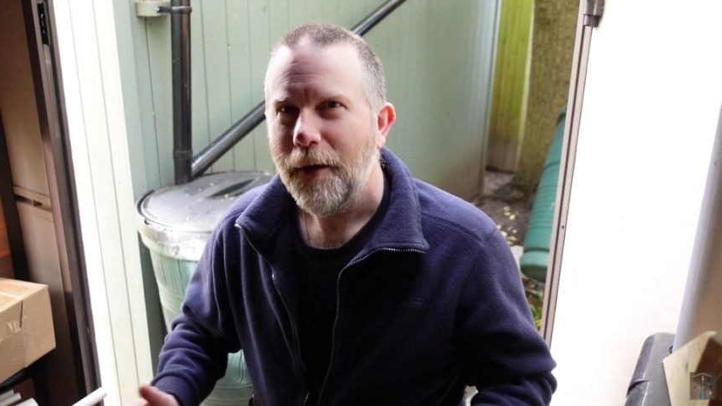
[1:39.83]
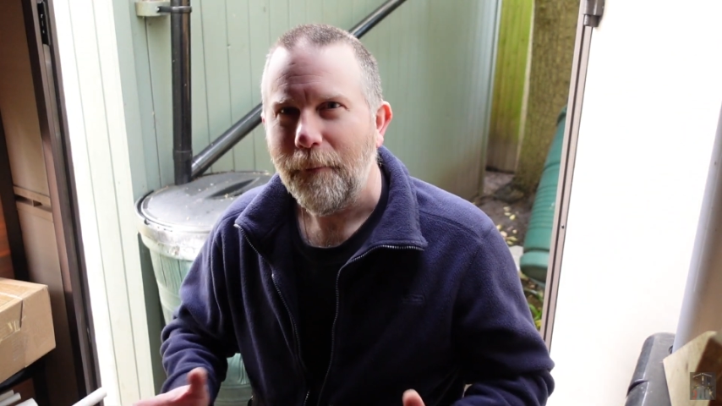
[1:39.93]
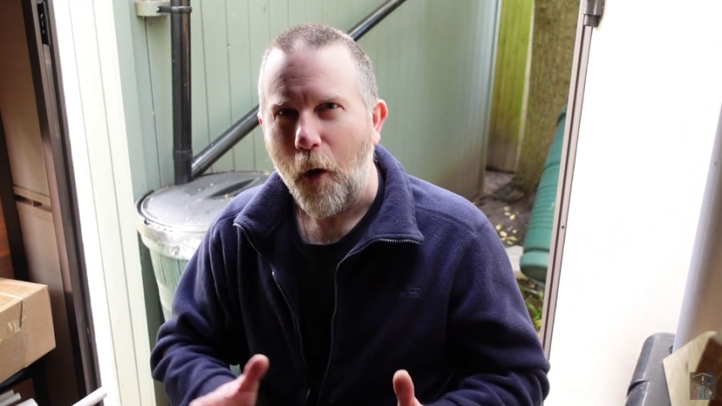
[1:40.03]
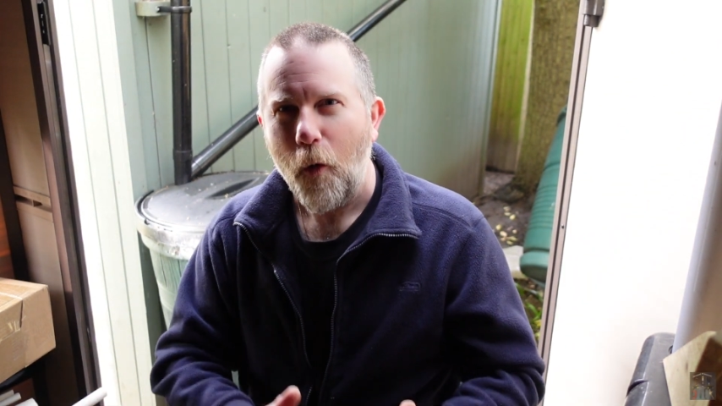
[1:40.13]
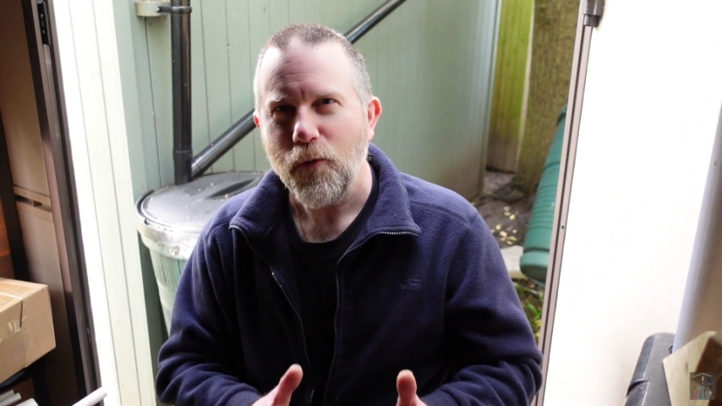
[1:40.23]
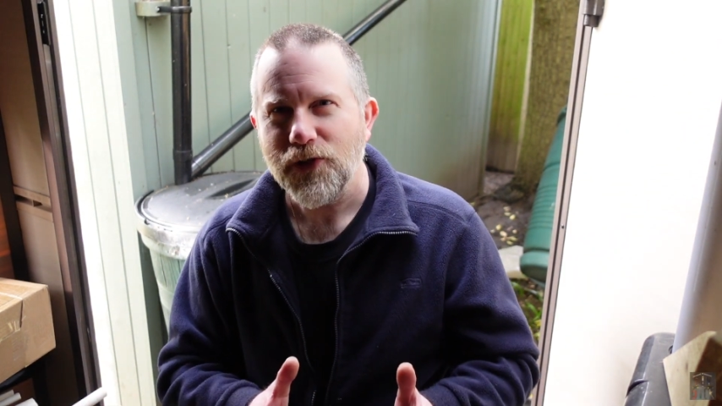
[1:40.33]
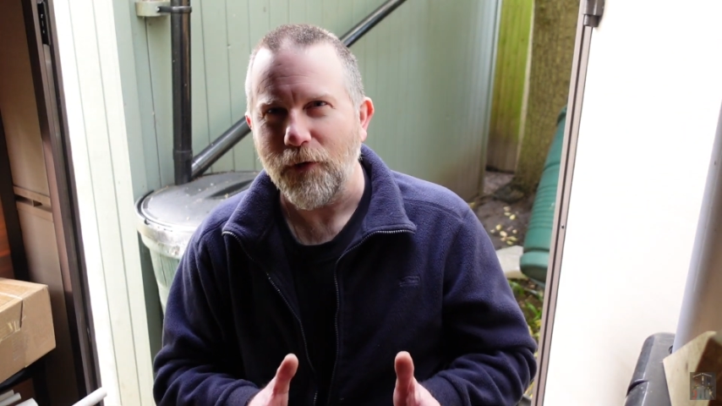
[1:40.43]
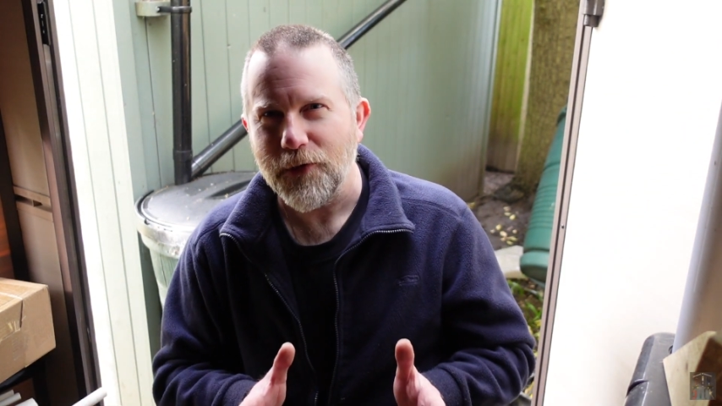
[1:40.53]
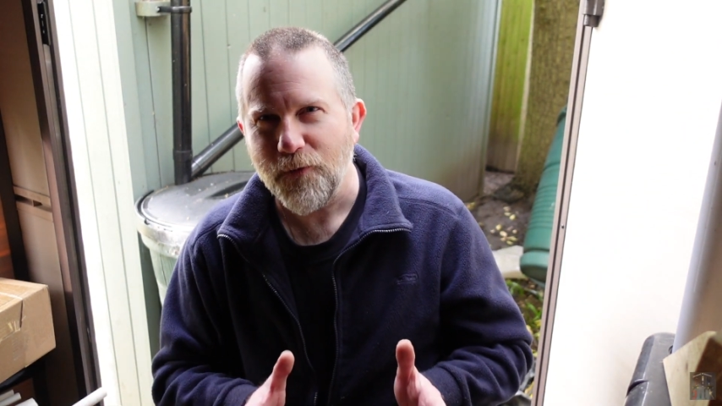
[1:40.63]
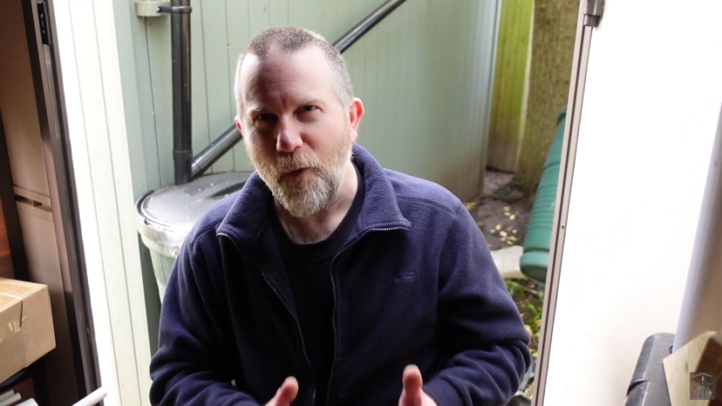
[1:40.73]
but also
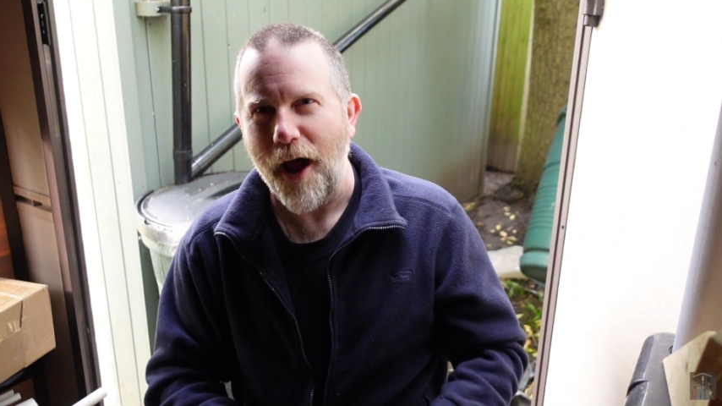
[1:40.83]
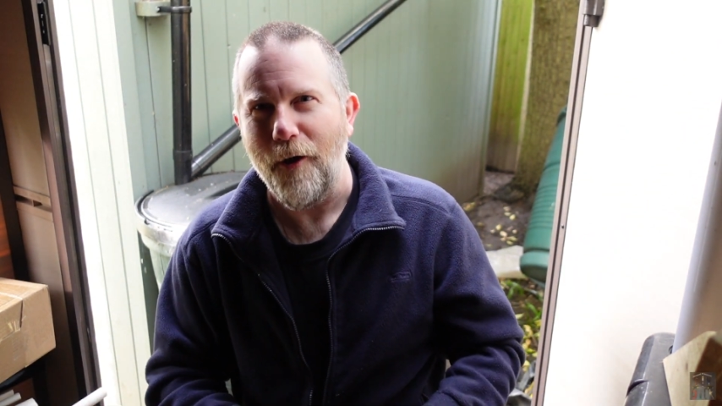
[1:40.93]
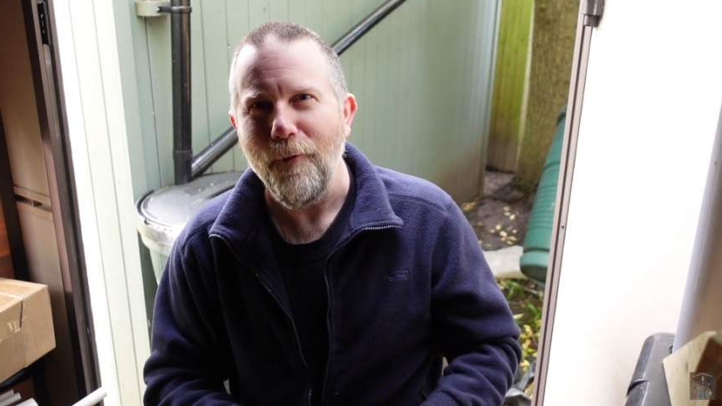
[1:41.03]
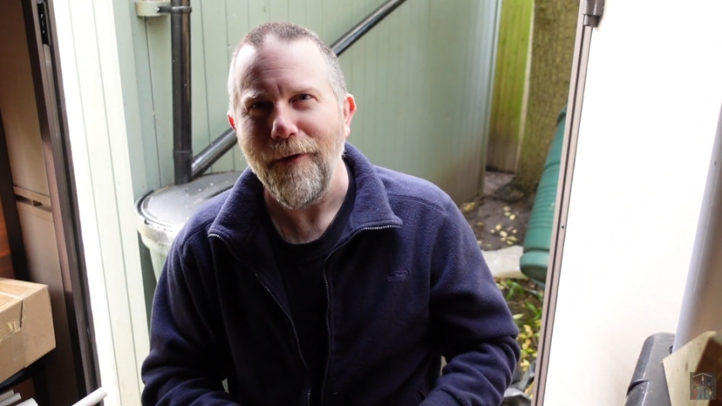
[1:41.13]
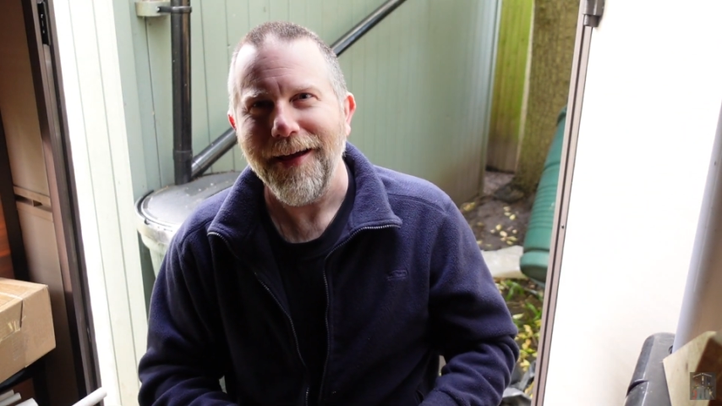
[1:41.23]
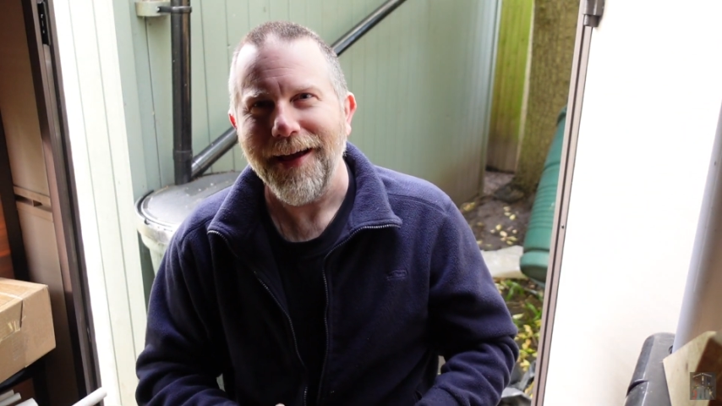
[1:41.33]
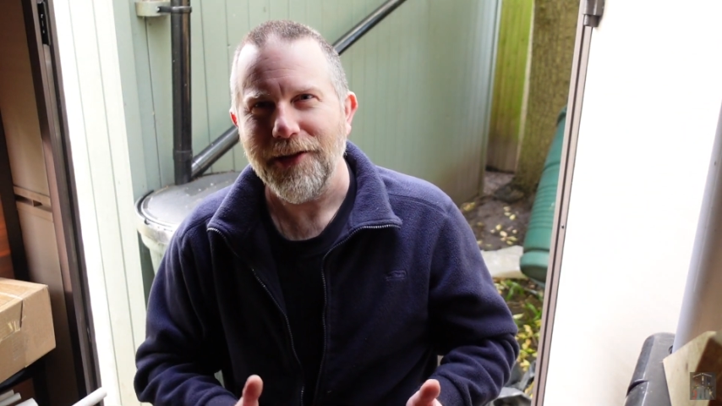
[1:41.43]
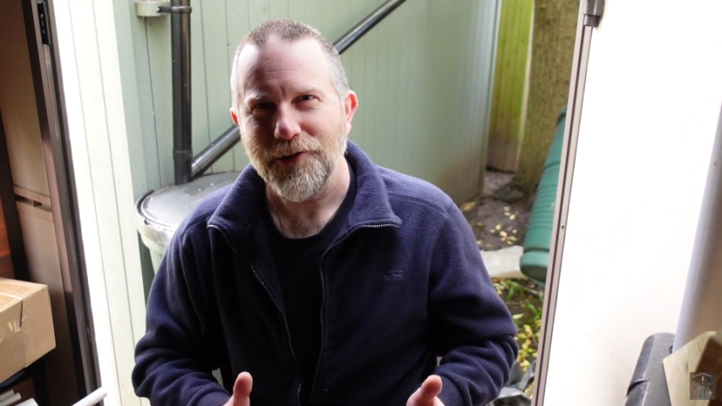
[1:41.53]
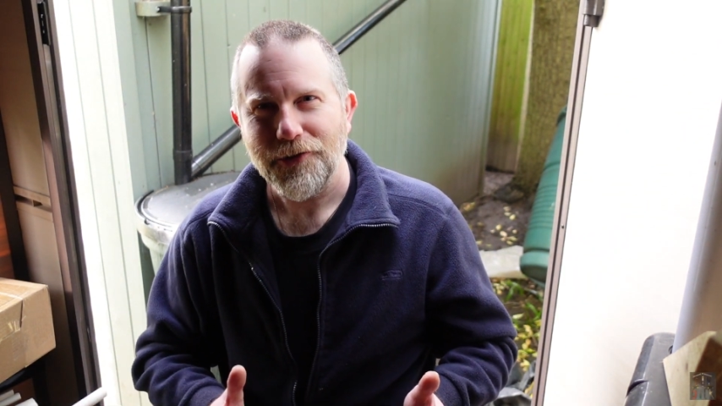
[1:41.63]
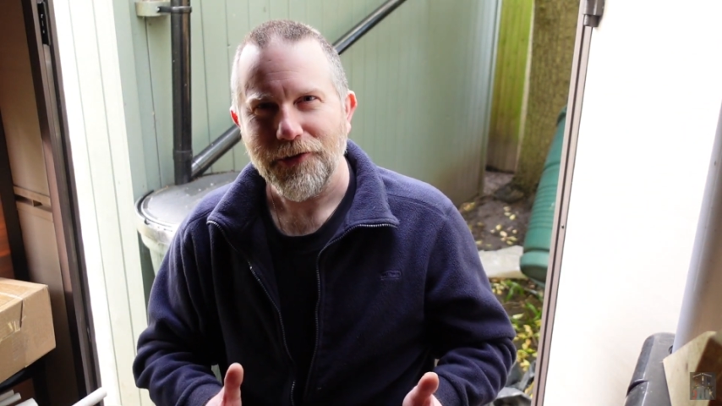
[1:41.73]
as well,
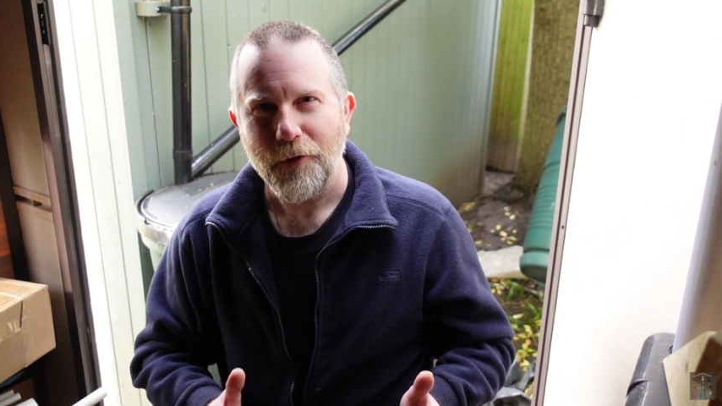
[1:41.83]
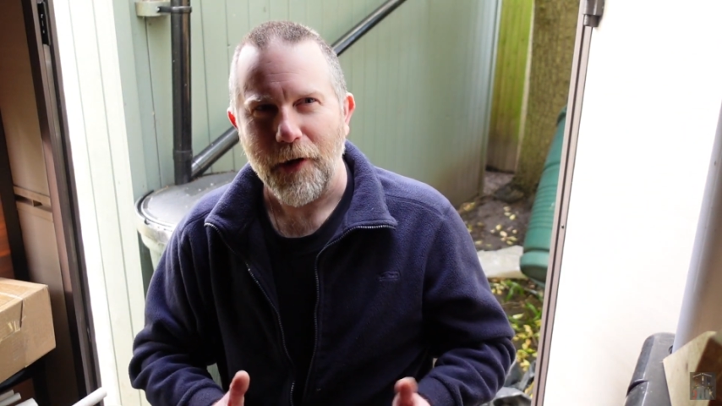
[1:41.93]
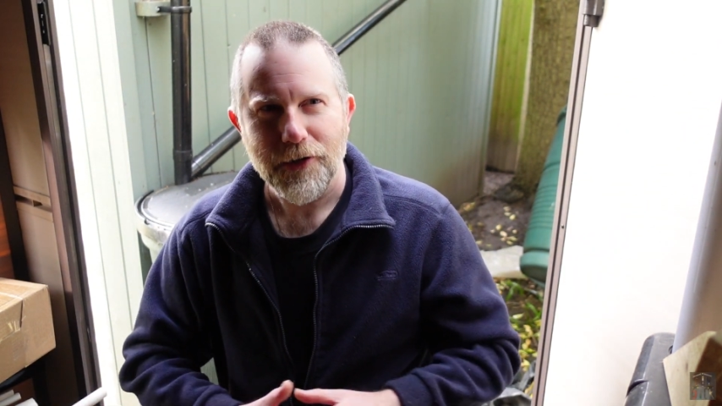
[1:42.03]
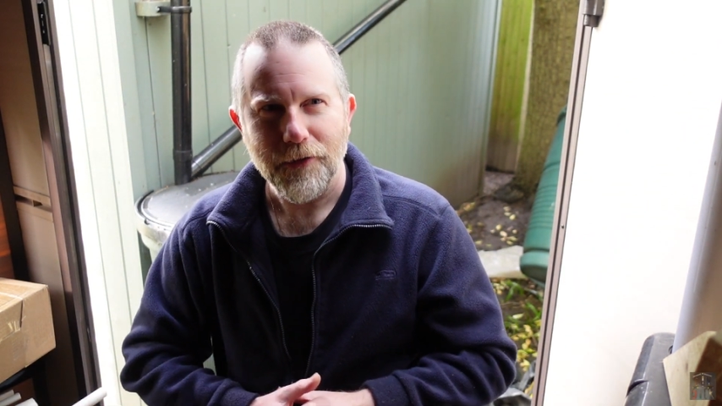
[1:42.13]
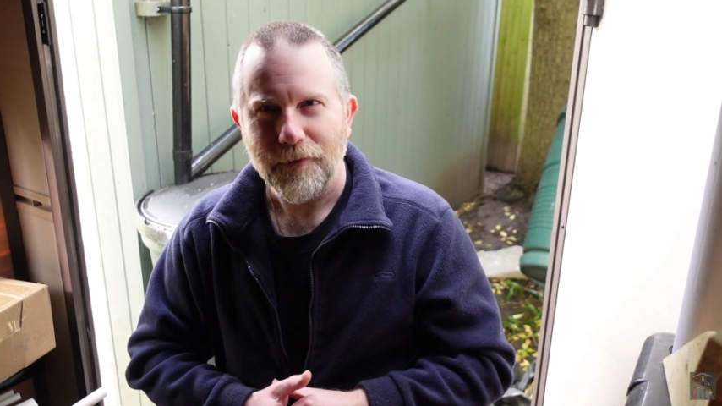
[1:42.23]
it's just a question